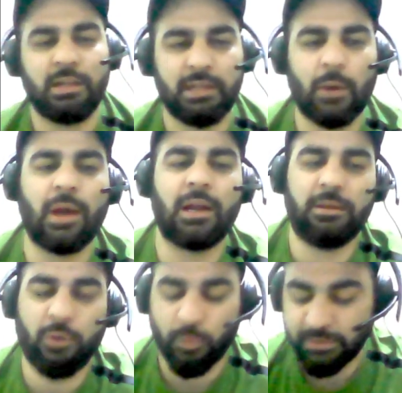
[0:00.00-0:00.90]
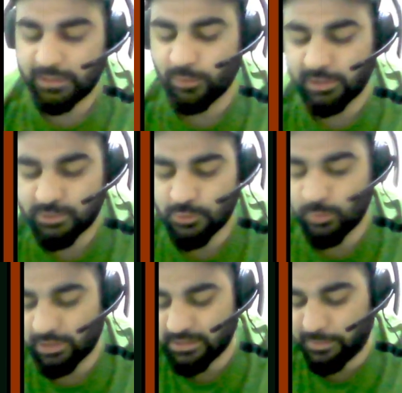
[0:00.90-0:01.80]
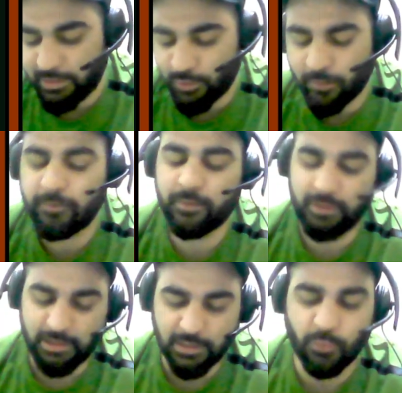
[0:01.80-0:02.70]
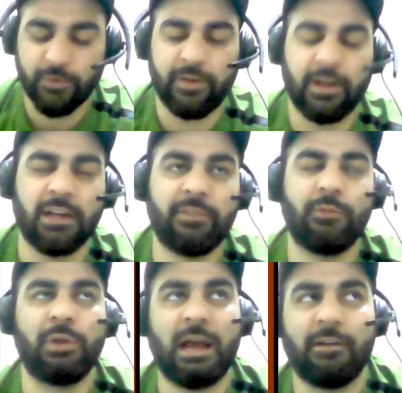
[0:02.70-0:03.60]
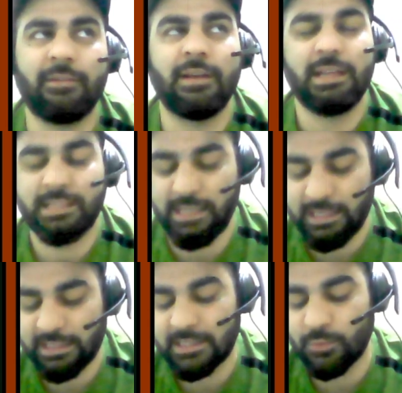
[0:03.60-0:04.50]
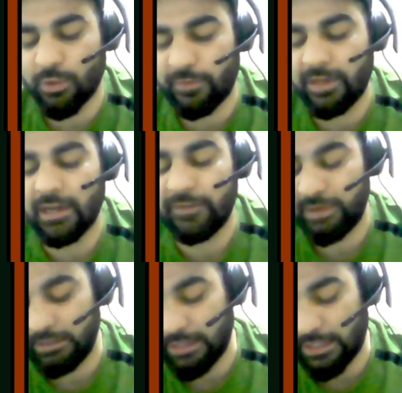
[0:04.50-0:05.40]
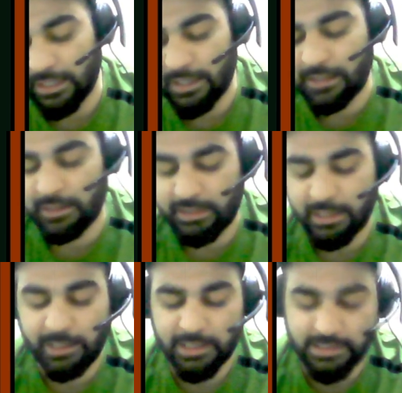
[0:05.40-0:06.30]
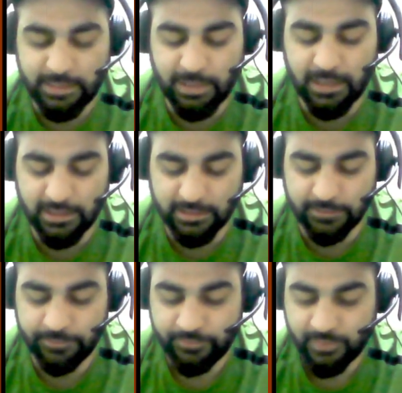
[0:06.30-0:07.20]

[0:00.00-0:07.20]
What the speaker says: Now I hope that you understood what is the meaning of overfitting, underfitting. We have seen this overfitting, underfitting in detail in k-nearest neighbor algorithm.